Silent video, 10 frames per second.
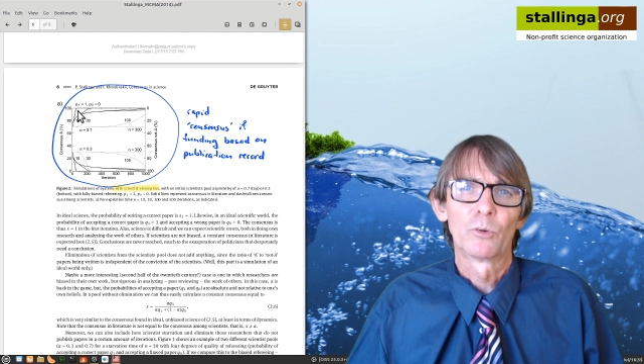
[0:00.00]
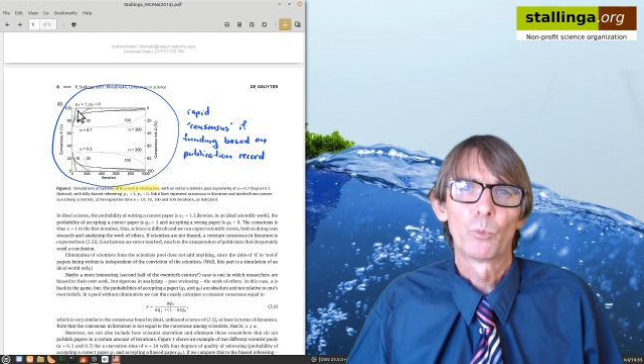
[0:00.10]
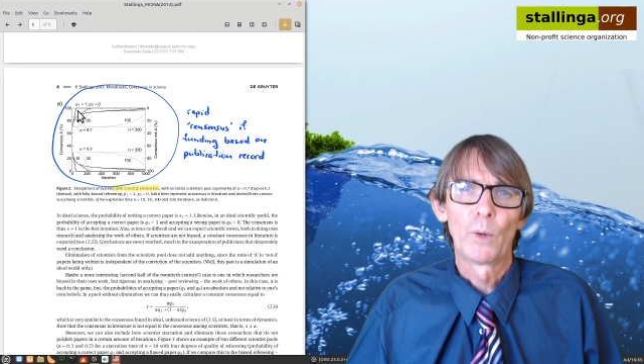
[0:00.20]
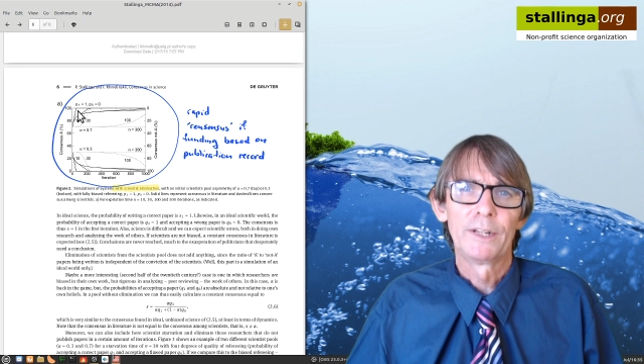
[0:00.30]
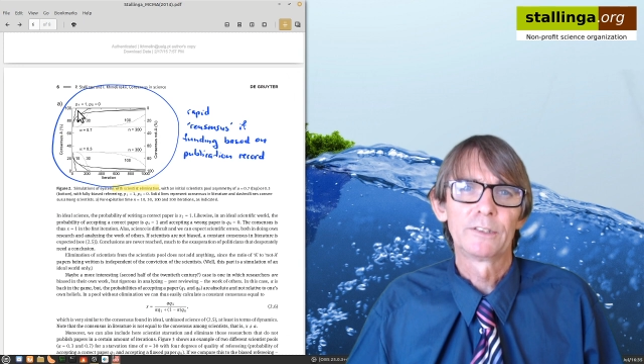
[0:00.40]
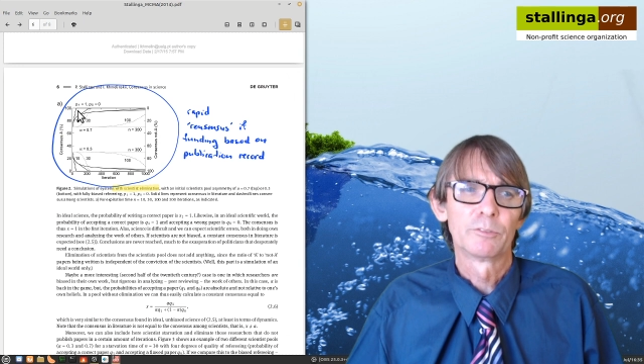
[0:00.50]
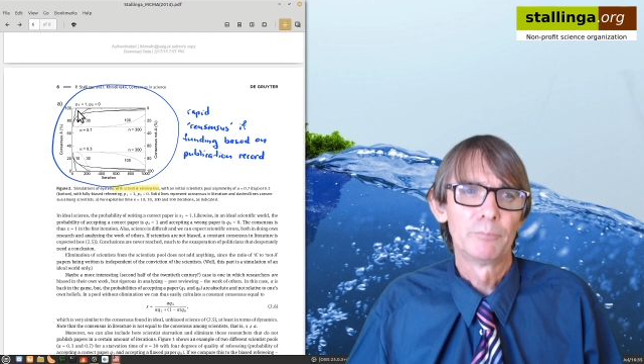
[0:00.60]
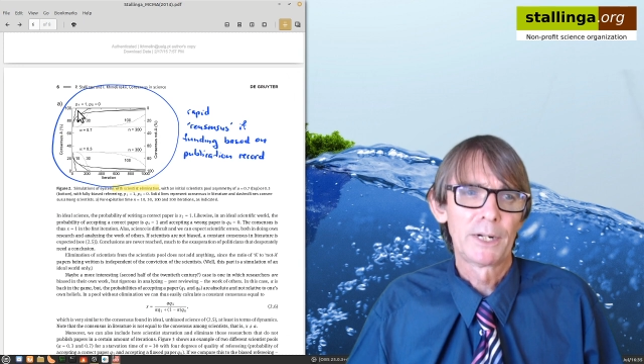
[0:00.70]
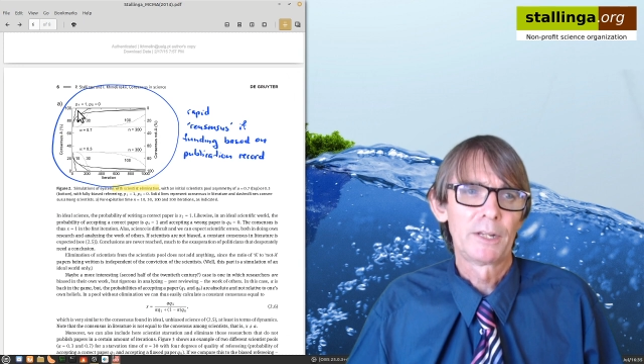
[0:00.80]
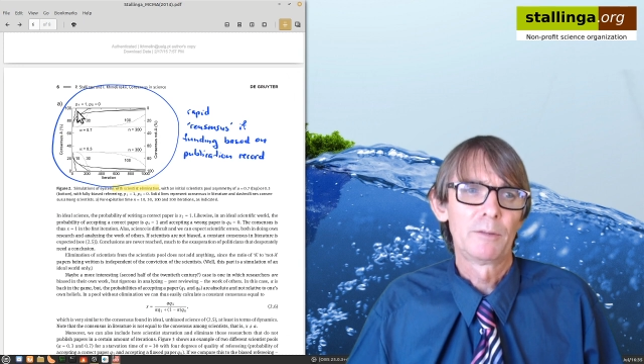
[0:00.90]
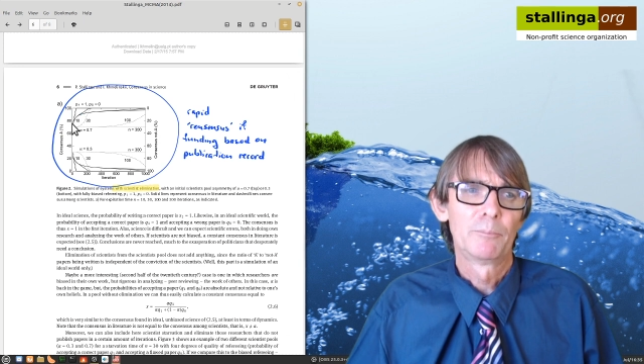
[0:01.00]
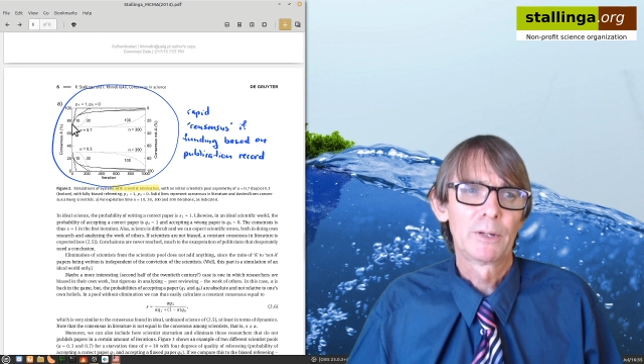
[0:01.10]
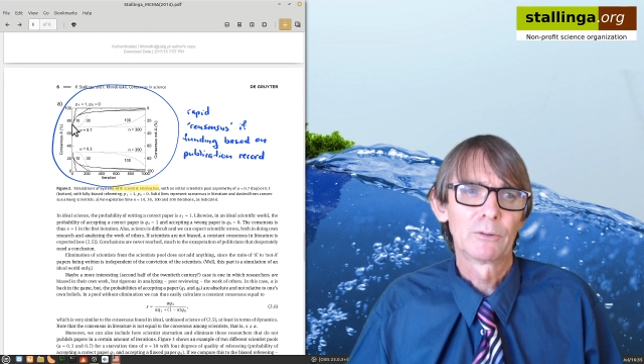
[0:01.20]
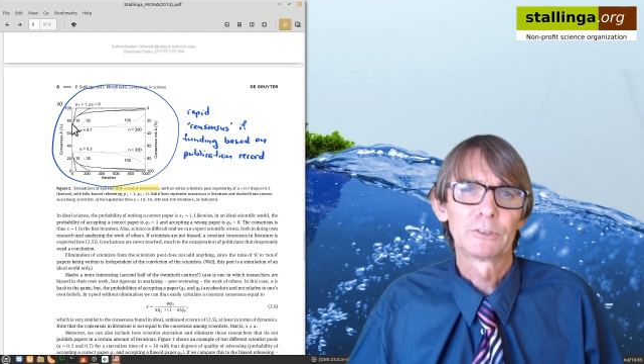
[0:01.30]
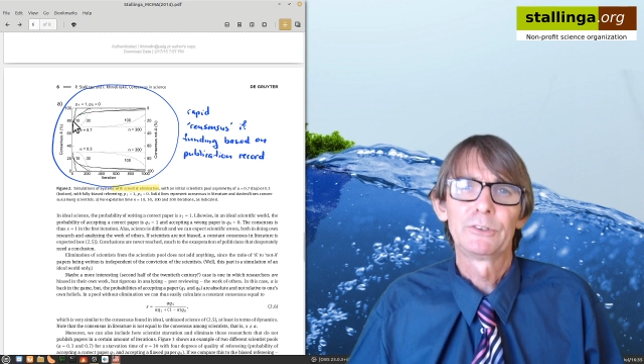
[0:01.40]
waste of money,
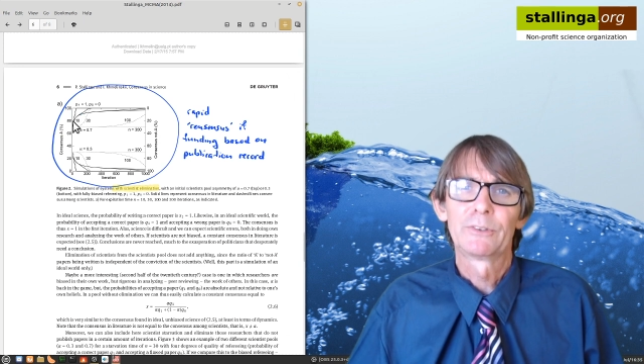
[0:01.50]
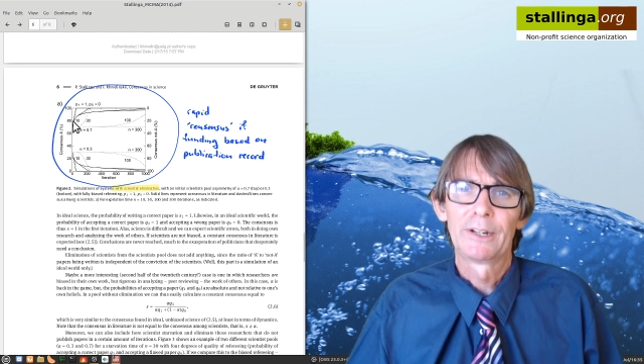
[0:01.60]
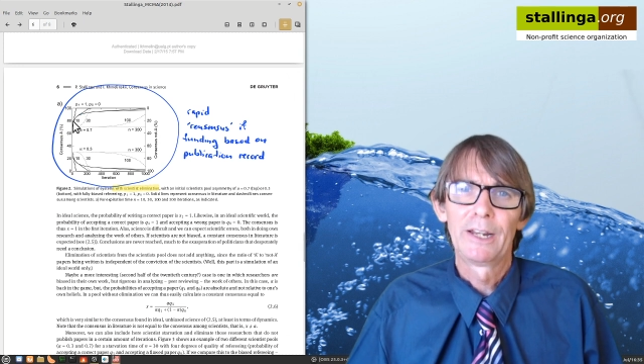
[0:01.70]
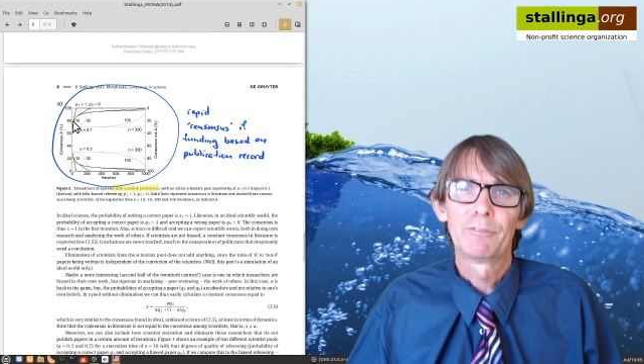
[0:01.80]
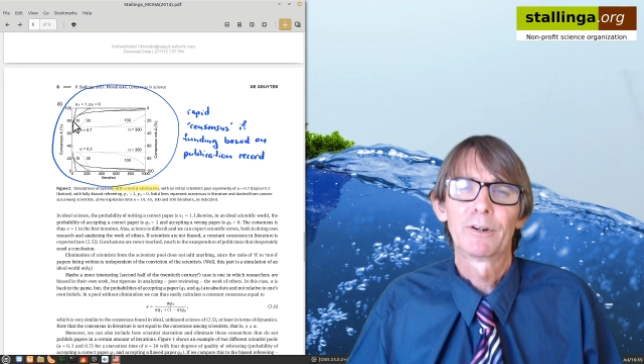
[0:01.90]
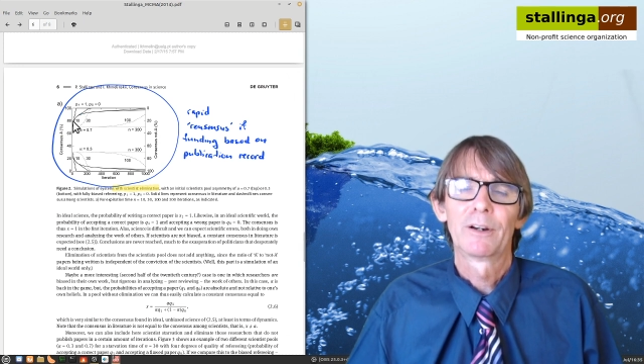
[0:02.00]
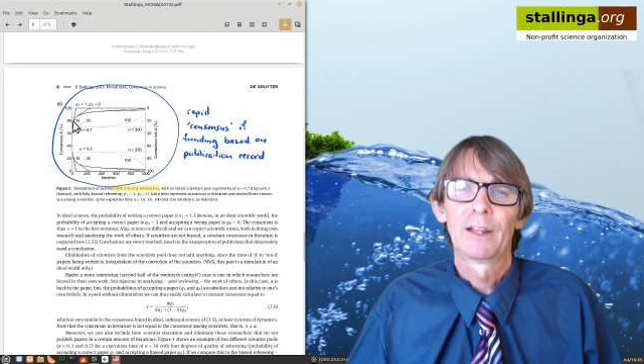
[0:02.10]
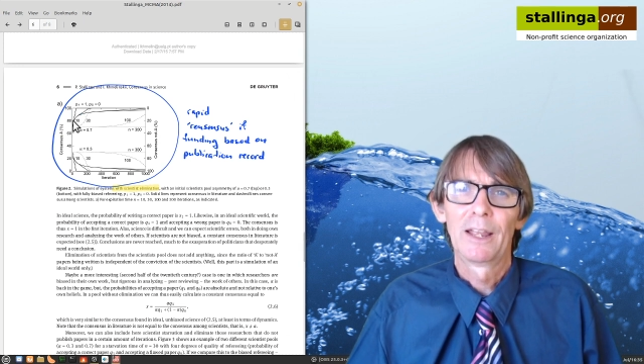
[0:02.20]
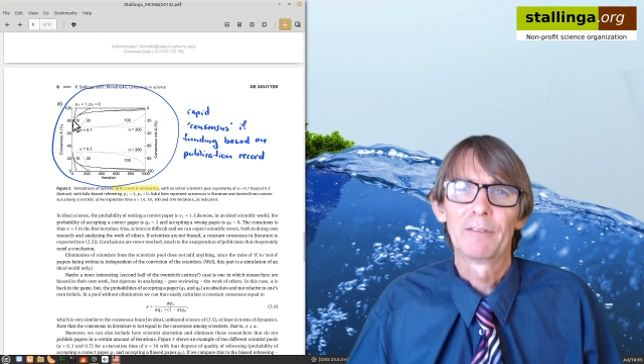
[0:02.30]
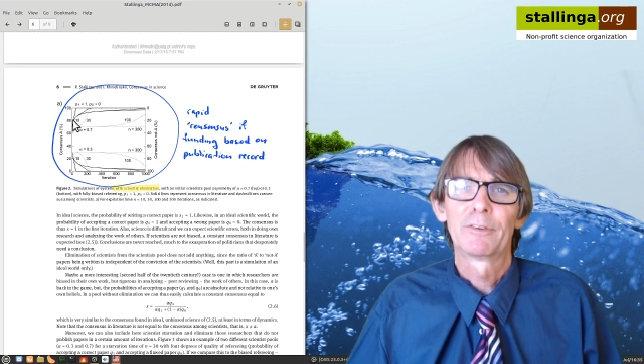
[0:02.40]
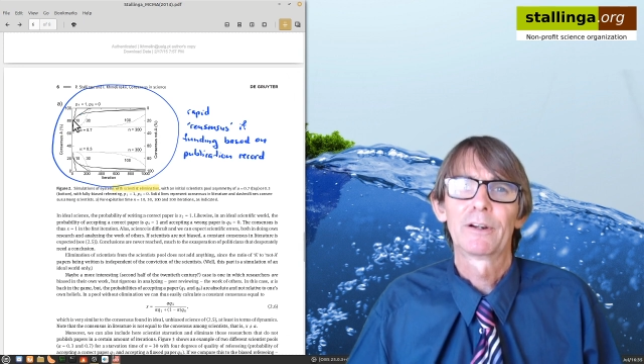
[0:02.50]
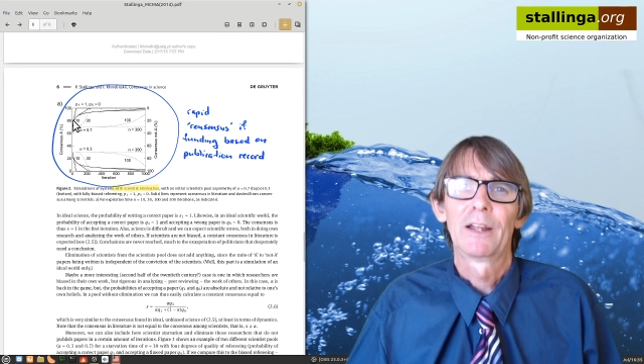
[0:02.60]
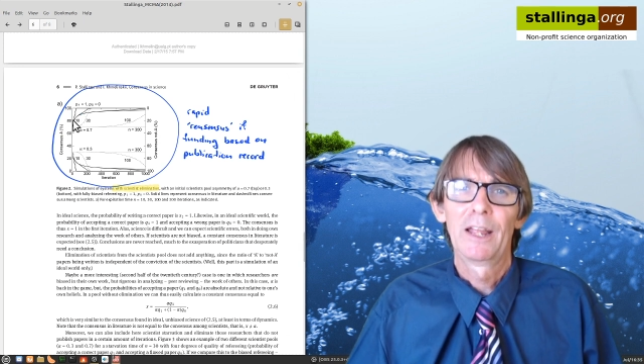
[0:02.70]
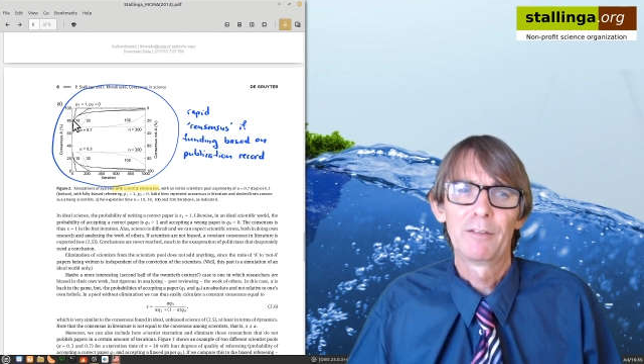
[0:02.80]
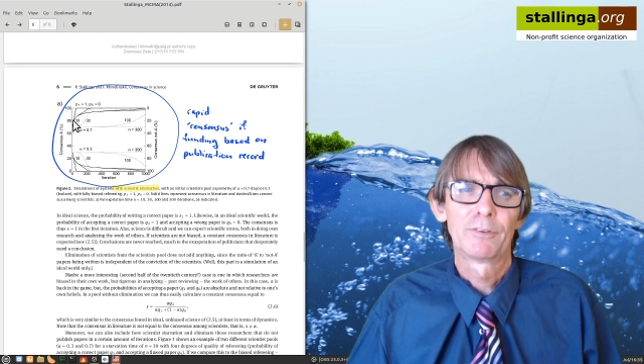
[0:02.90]
because you can never ever
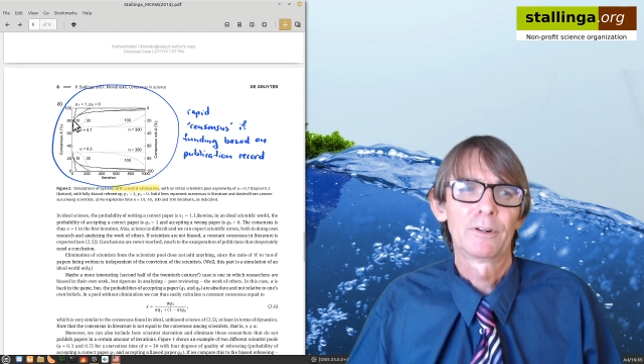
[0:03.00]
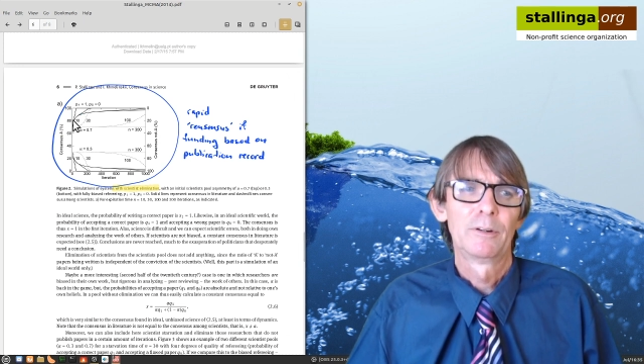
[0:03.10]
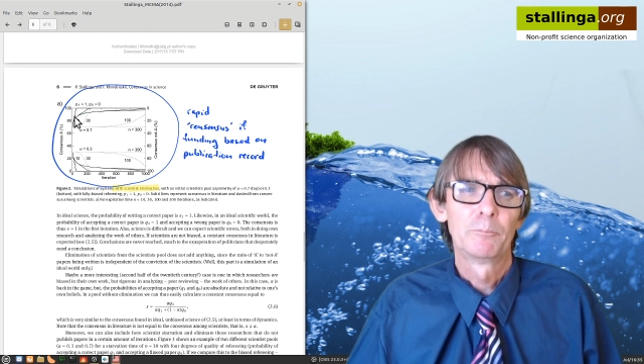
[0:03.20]
ever